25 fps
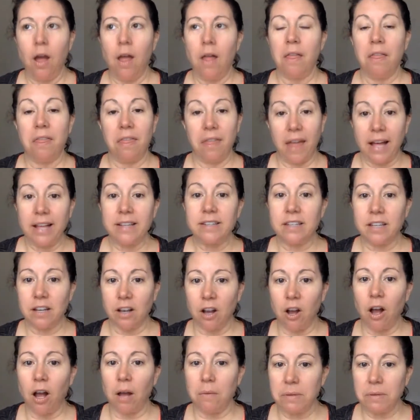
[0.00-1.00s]
that's
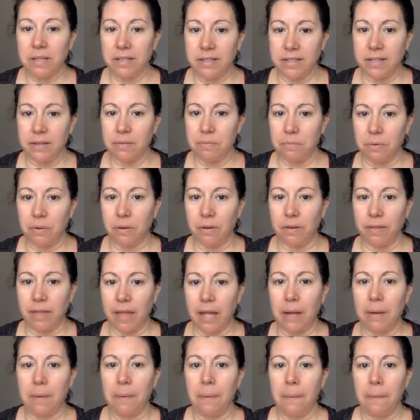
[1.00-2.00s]
a common symbol
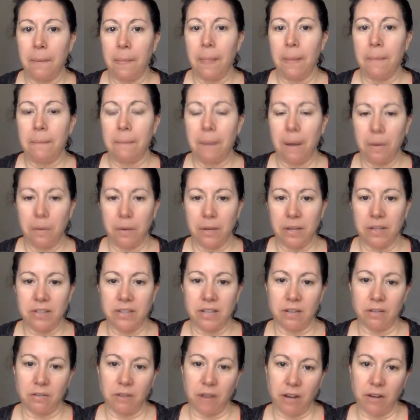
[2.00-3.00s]
that poets
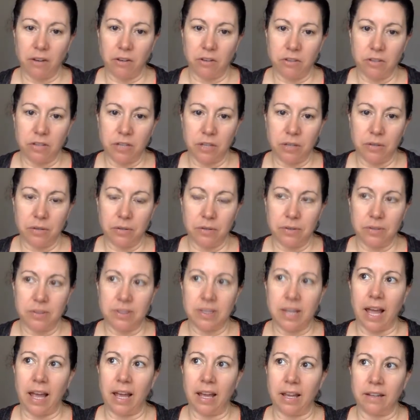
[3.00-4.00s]
and writers use.
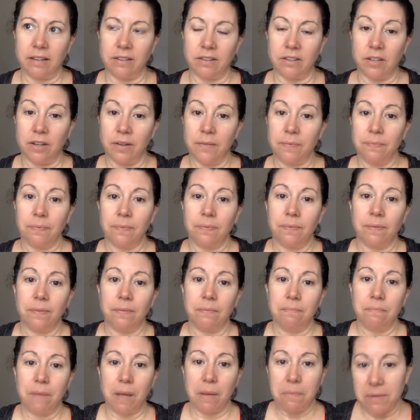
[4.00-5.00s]
And
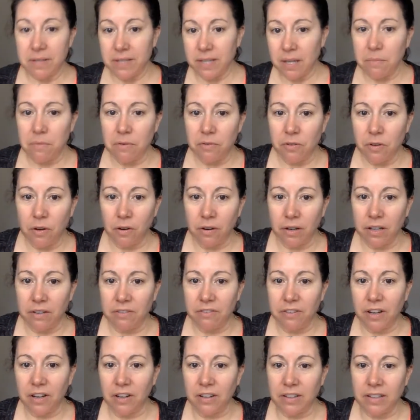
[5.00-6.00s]
maybe some of you already
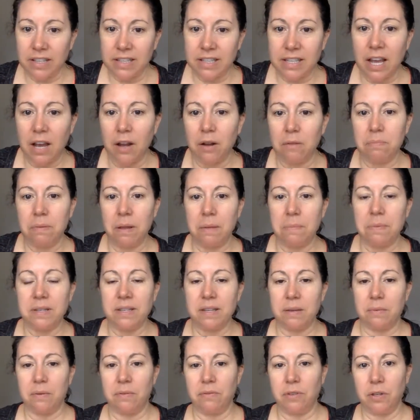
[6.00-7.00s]
figured this out, maybe
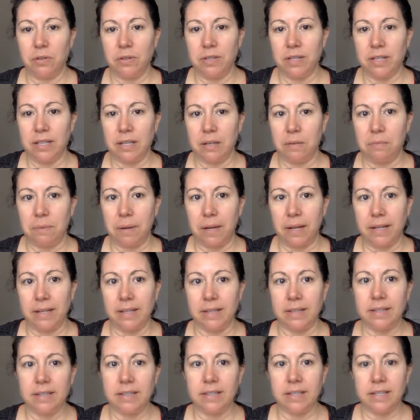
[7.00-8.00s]
some of you didn't, but
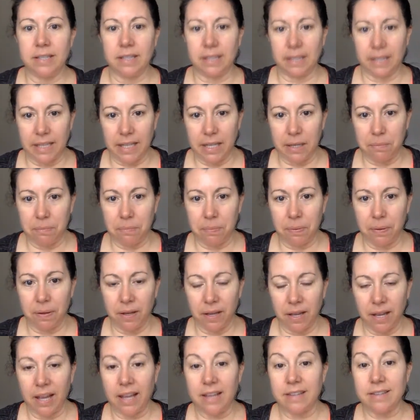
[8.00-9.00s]
sleep
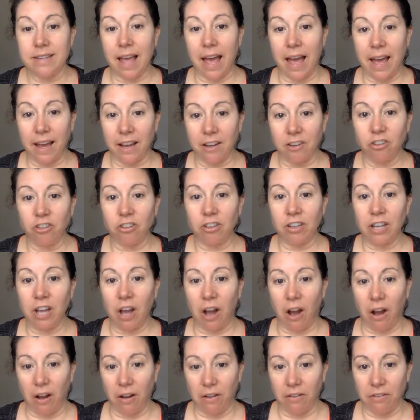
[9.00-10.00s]
is actually
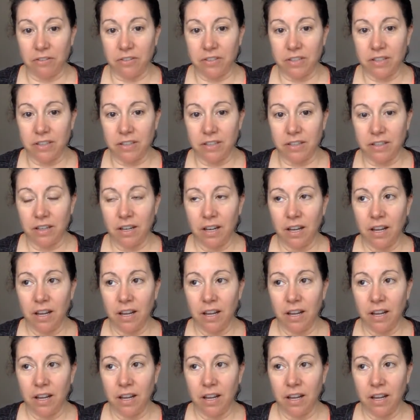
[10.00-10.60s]
often